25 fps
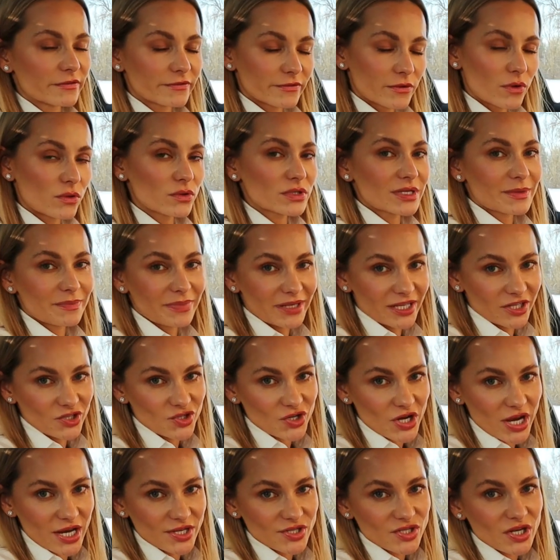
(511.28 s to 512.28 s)
of course the big
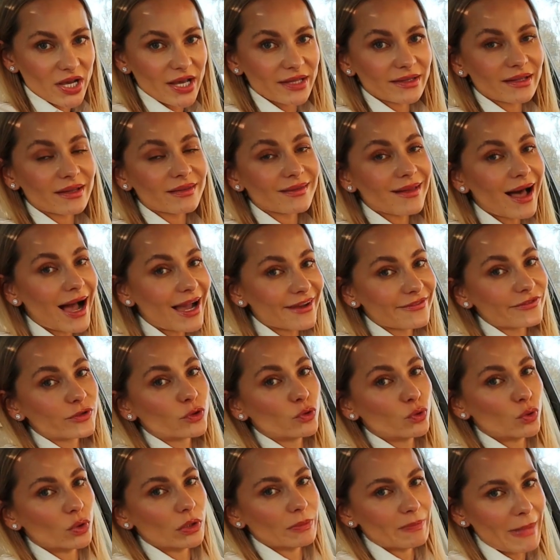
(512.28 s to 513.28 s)
change are the live
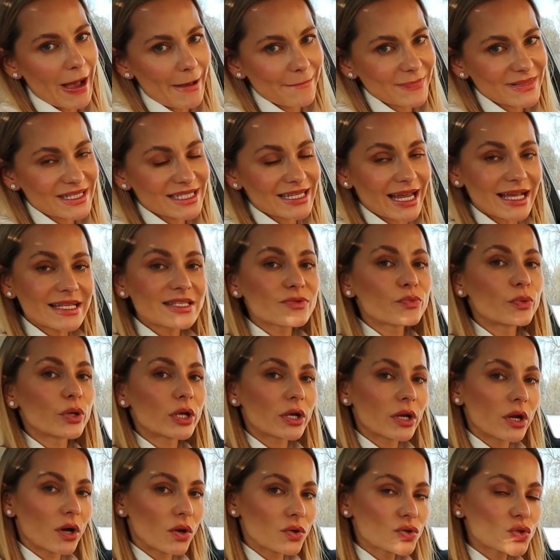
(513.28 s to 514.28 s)
Google Maps. That's
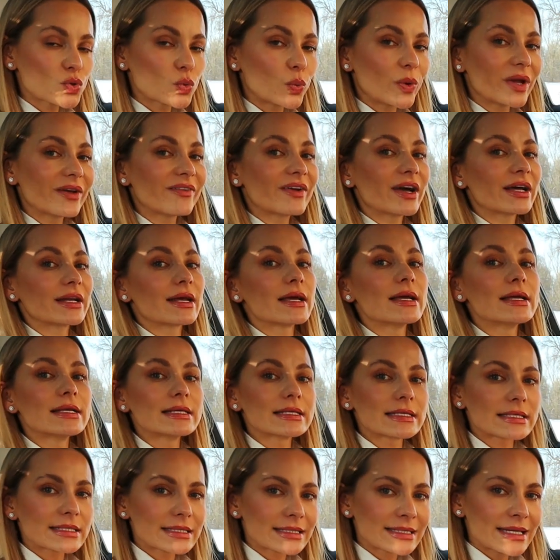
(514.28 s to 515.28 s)
because we've got a
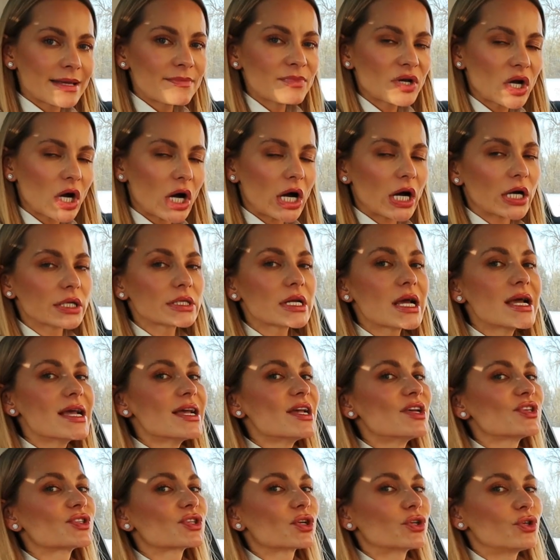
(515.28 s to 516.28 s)
SIM card.
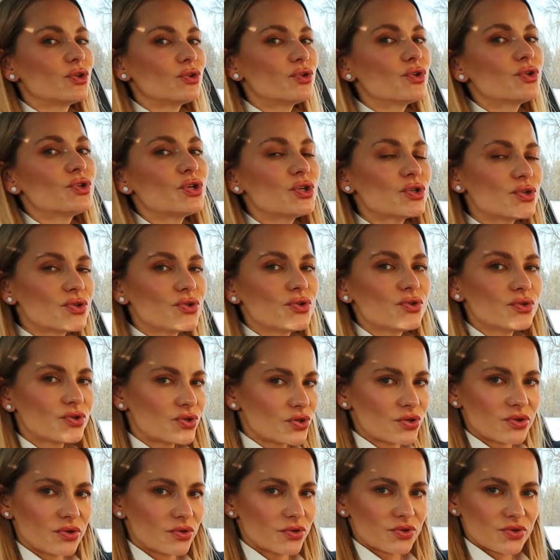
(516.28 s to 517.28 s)
So you don't need
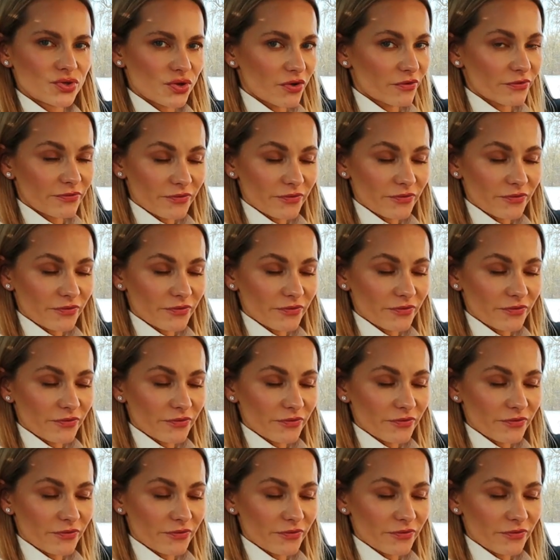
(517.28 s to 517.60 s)
to use your